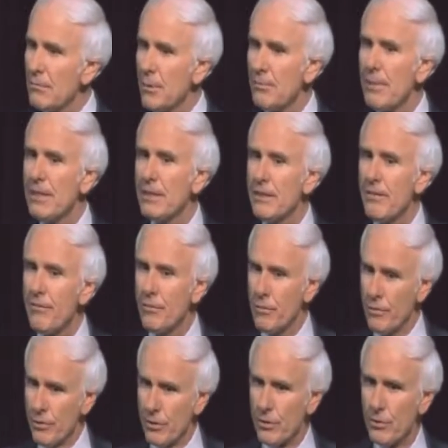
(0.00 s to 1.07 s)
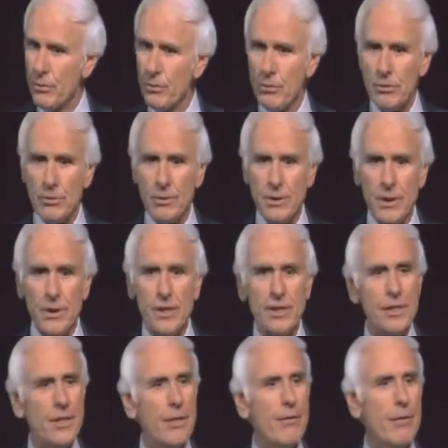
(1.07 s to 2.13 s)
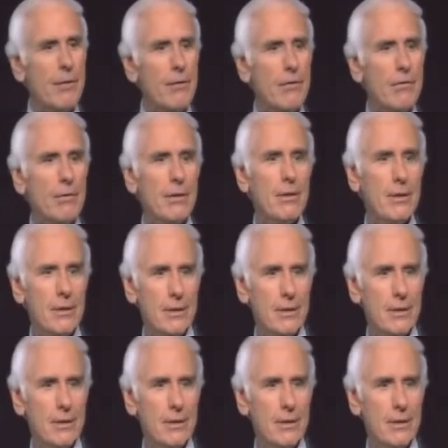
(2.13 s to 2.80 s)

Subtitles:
put myself through the schools, did the scenario.